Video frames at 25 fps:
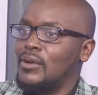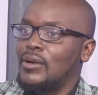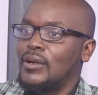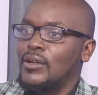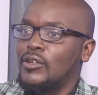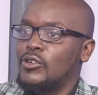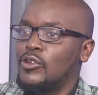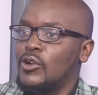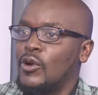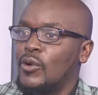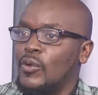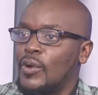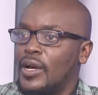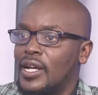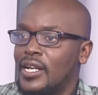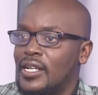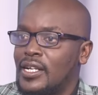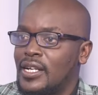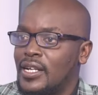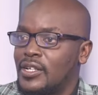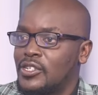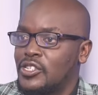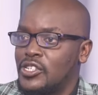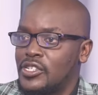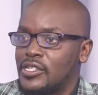you know,
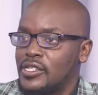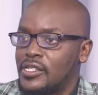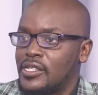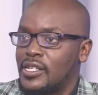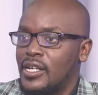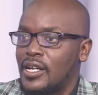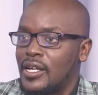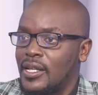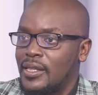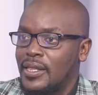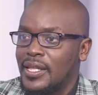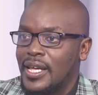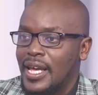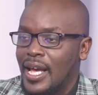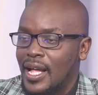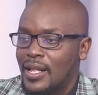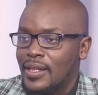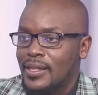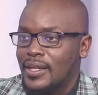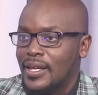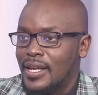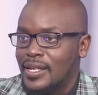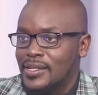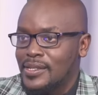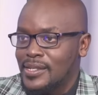in just the
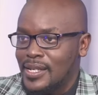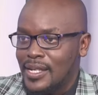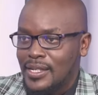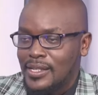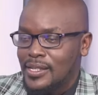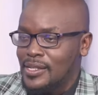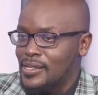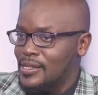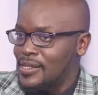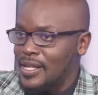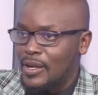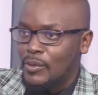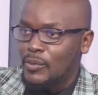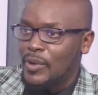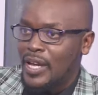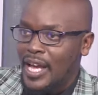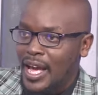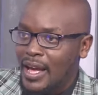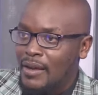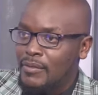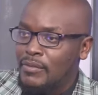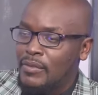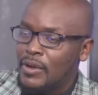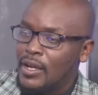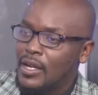healthcare centers that we
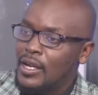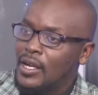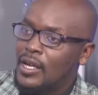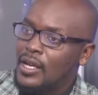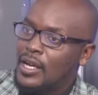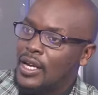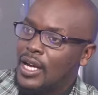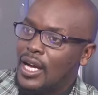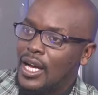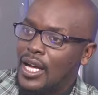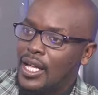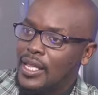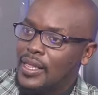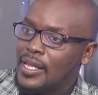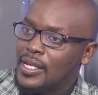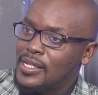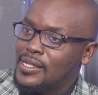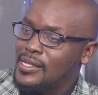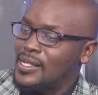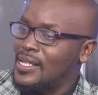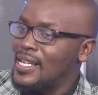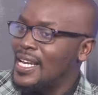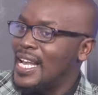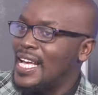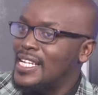have,
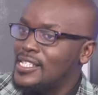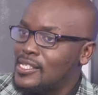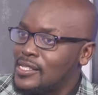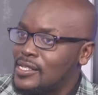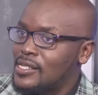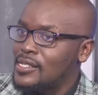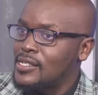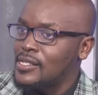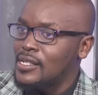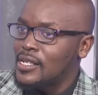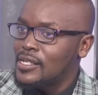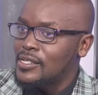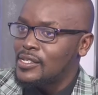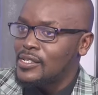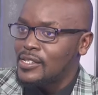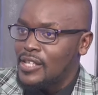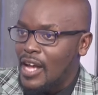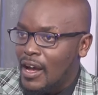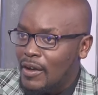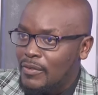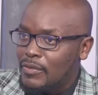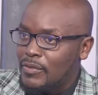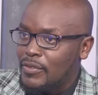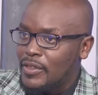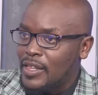there's less
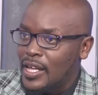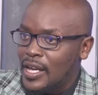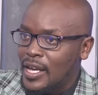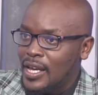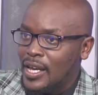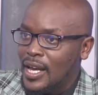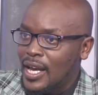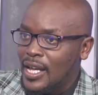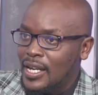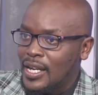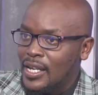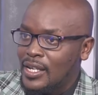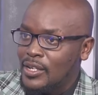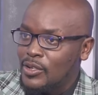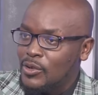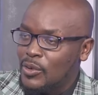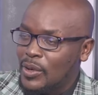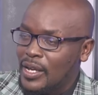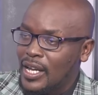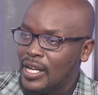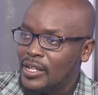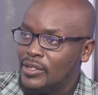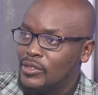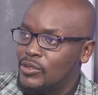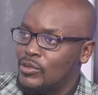staff there, and then you
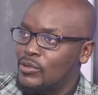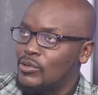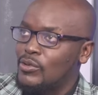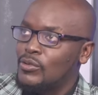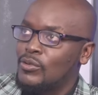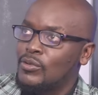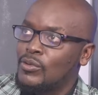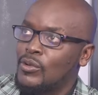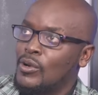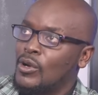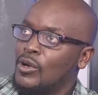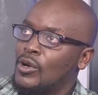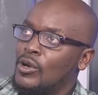get to,